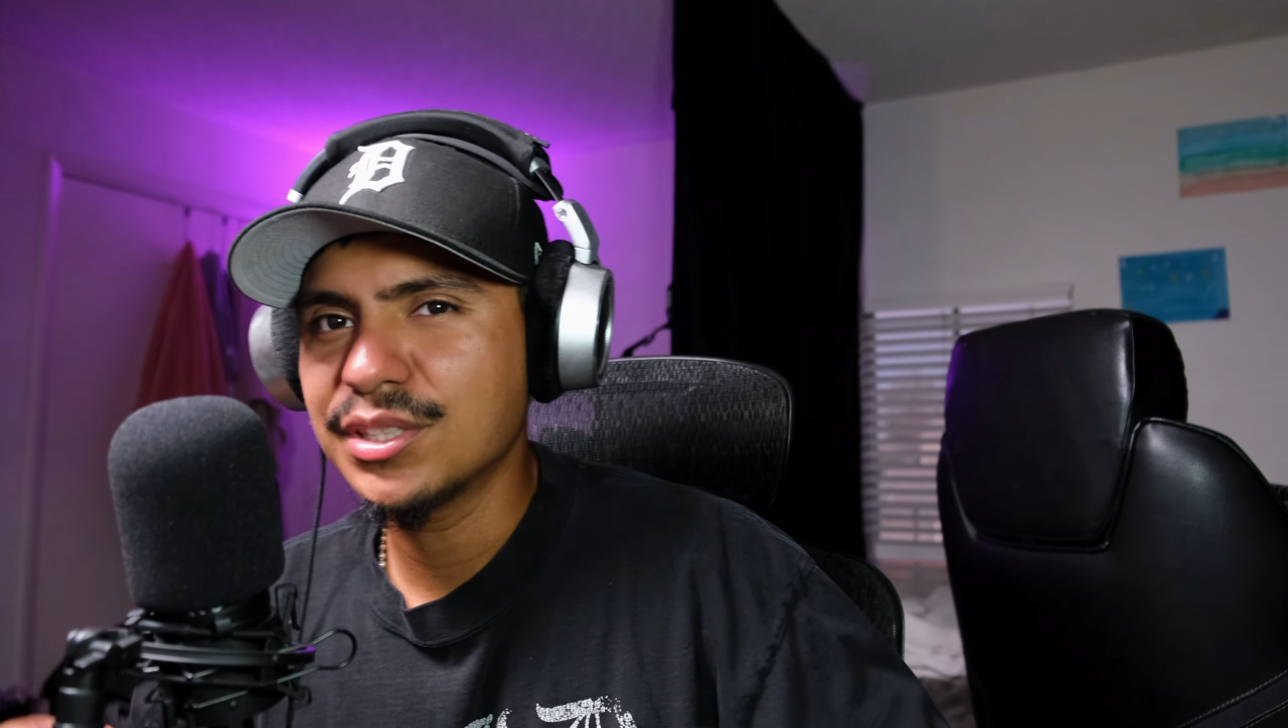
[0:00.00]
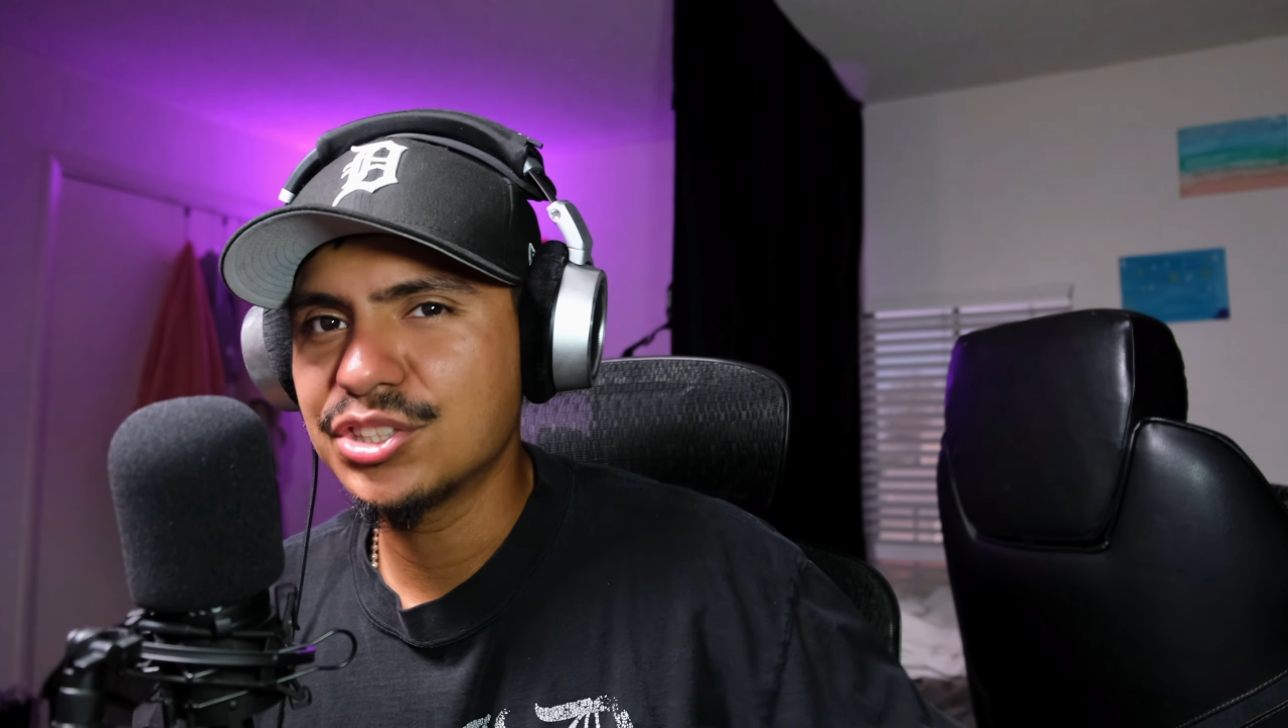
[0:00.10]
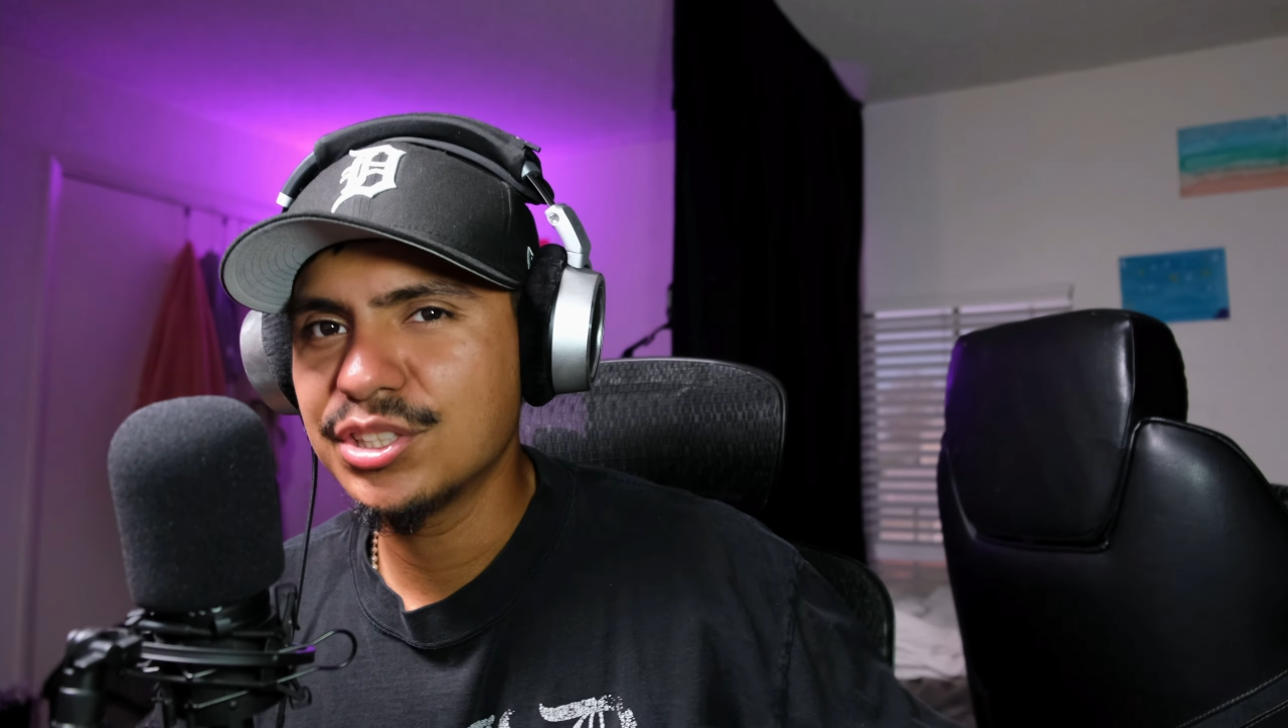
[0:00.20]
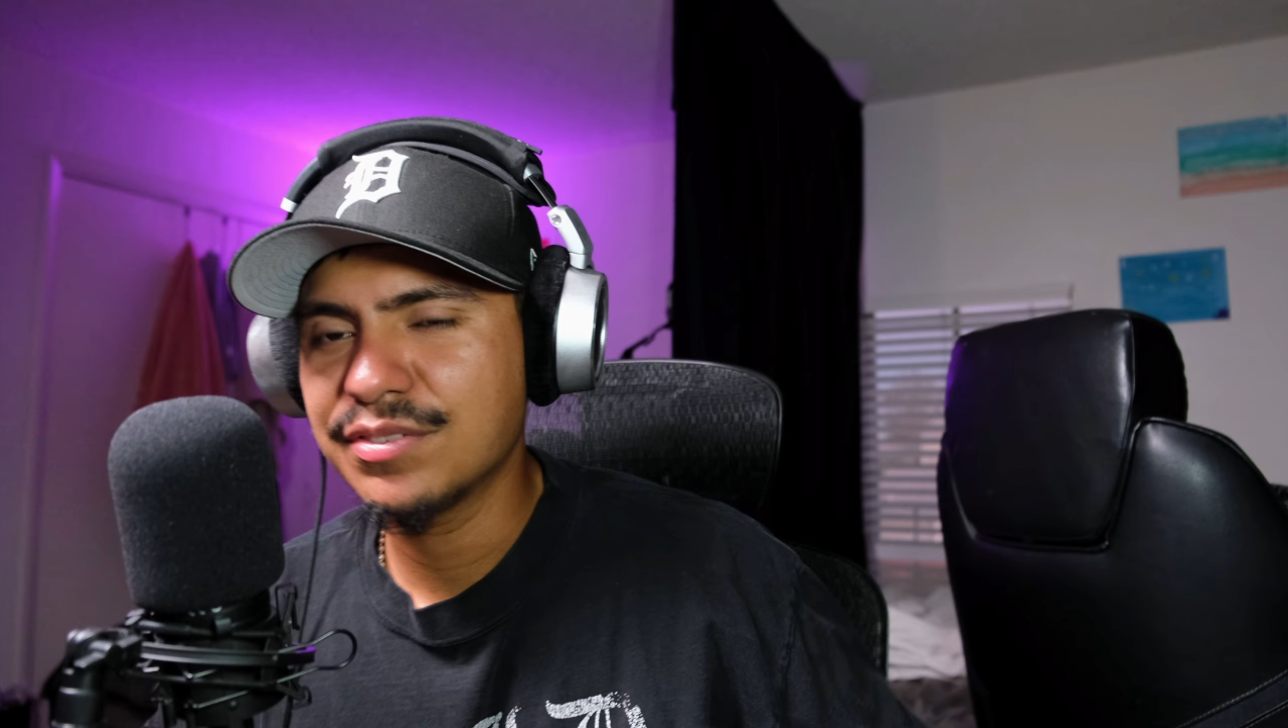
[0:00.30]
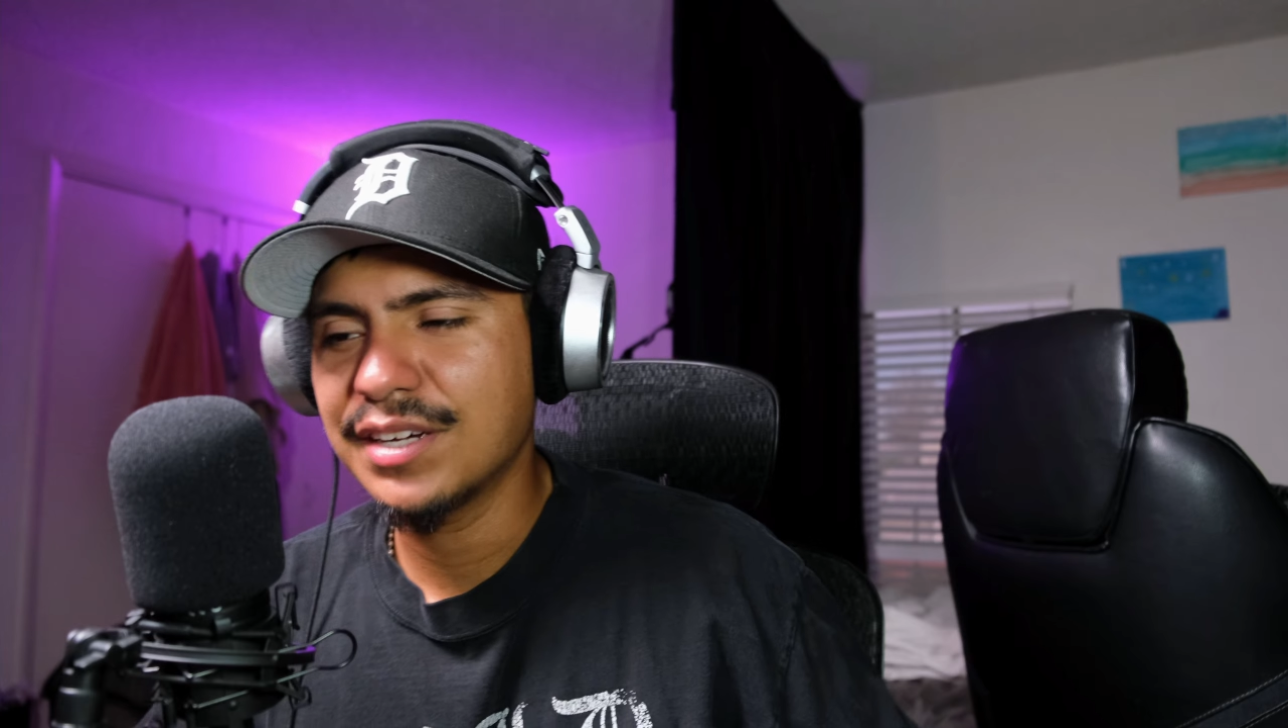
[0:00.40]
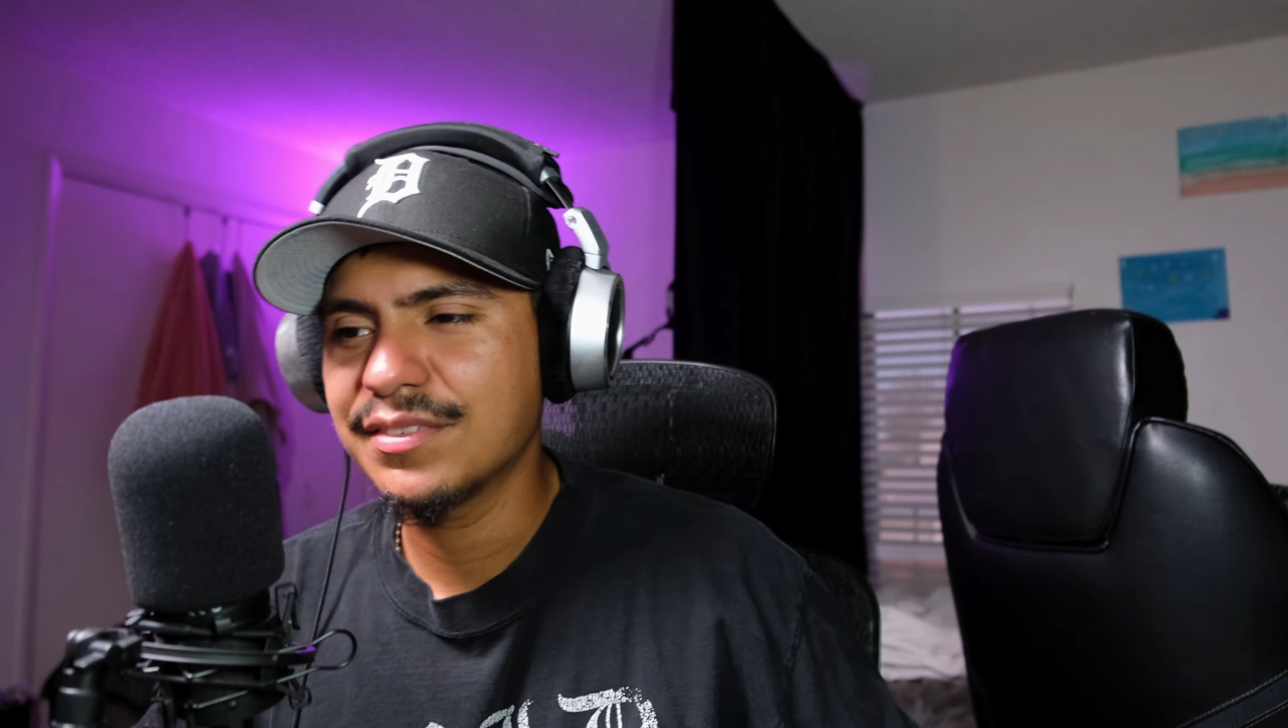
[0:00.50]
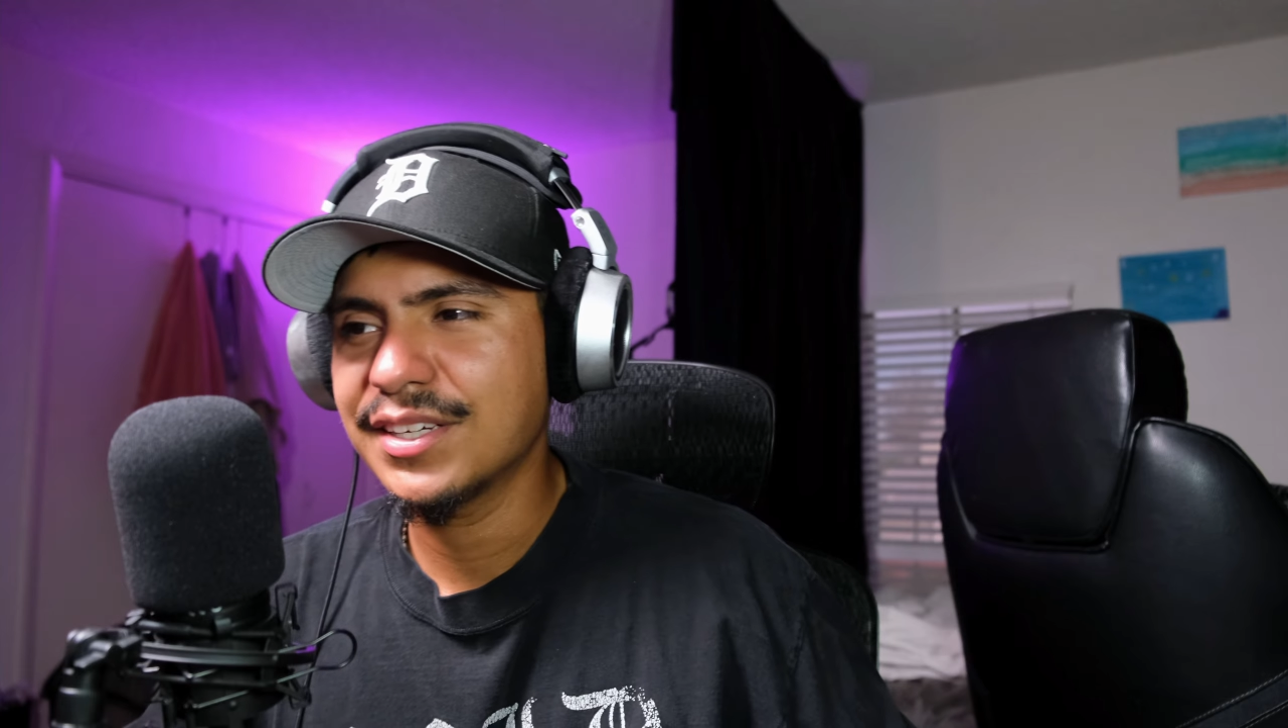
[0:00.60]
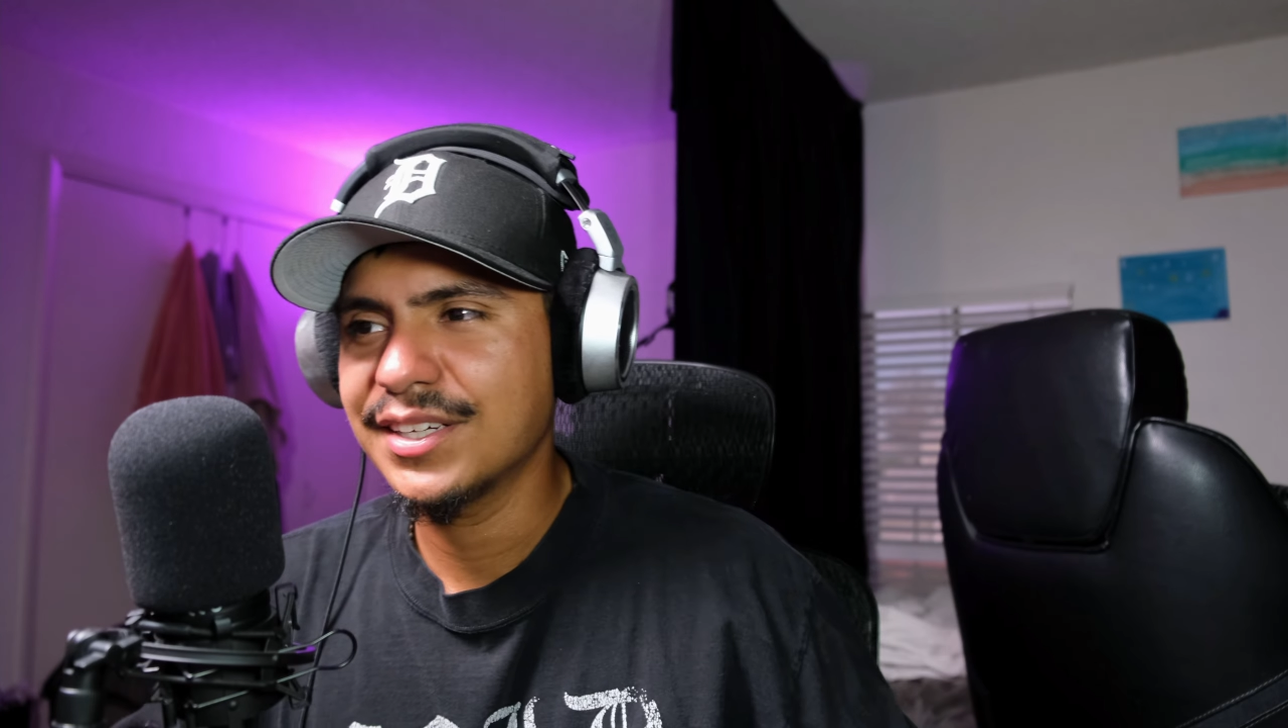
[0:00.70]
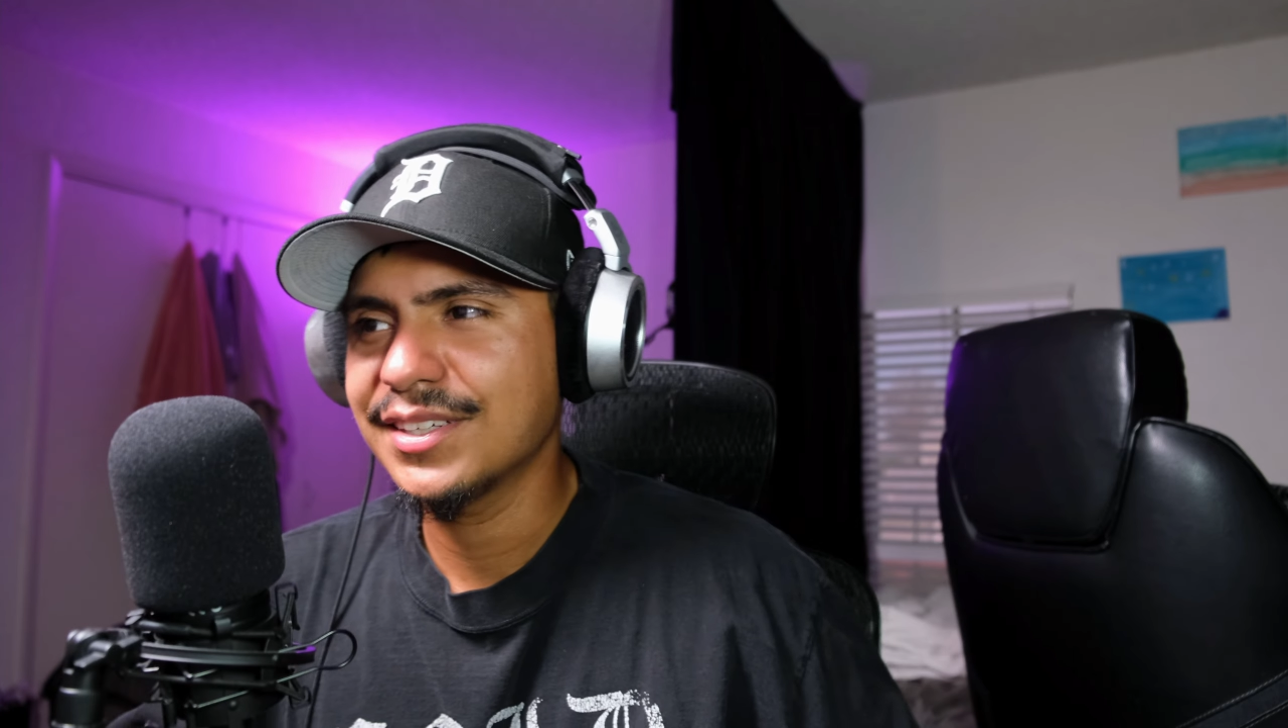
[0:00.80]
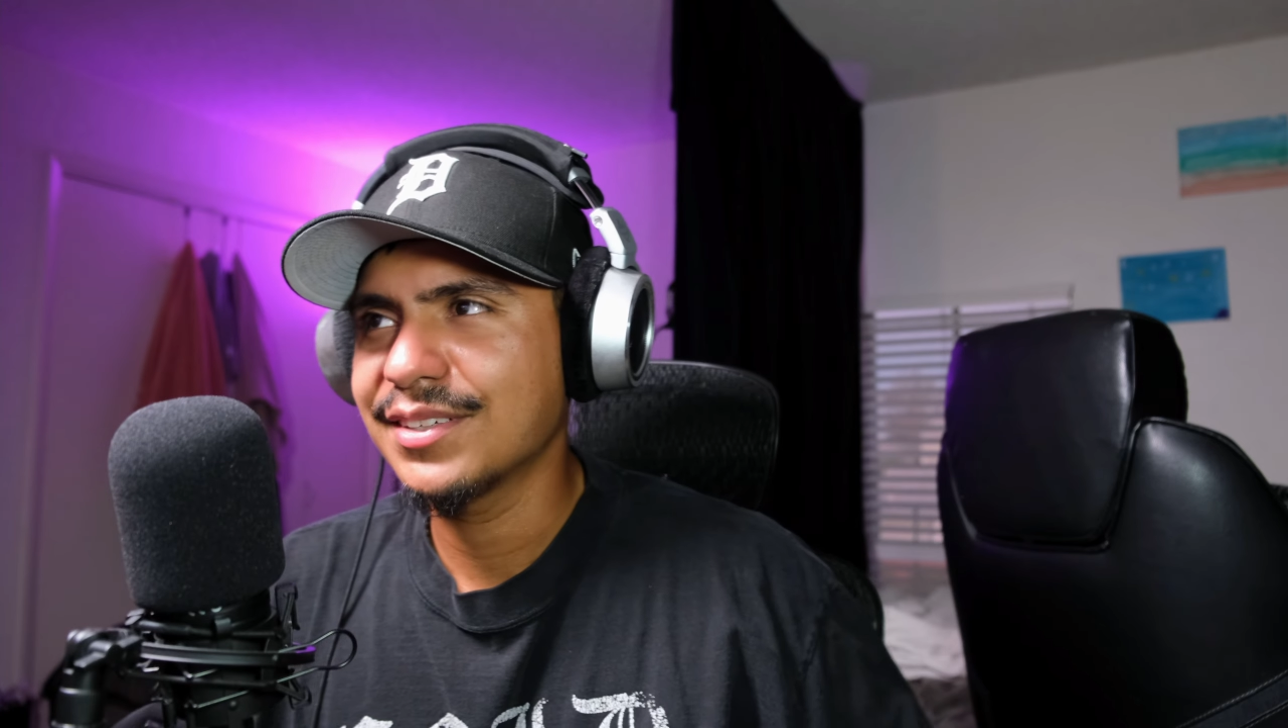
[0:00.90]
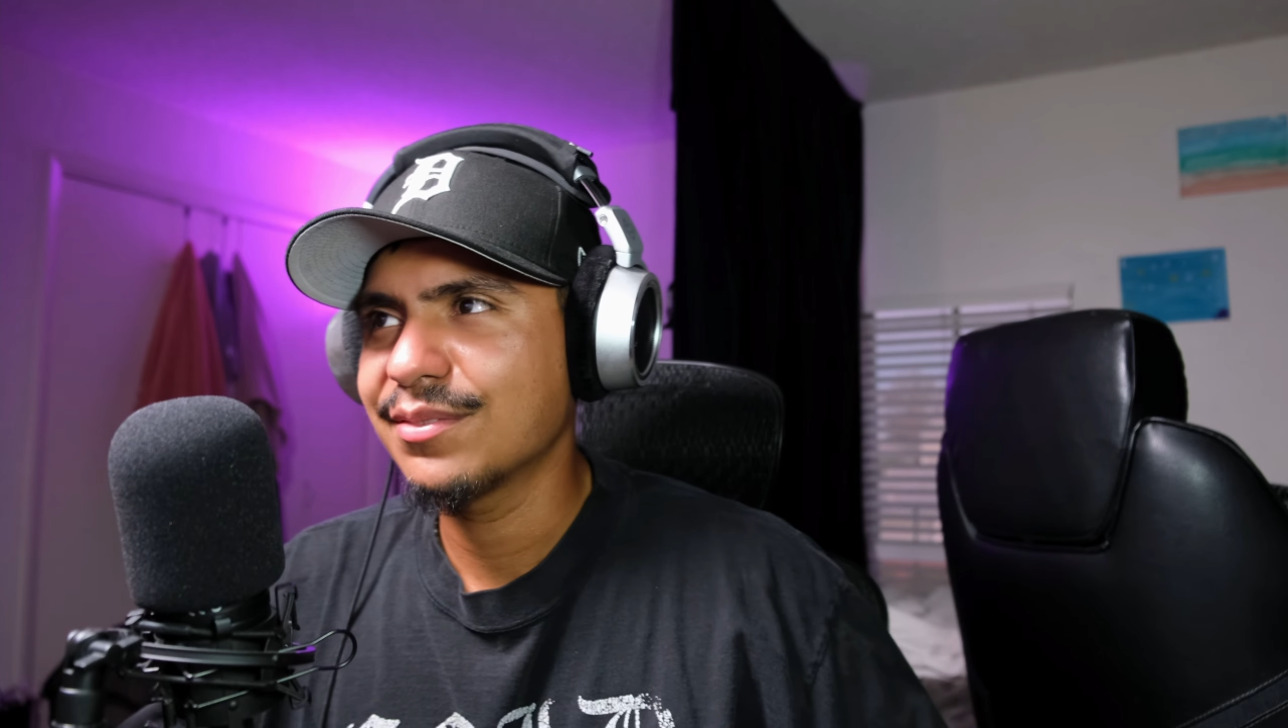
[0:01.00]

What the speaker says: G59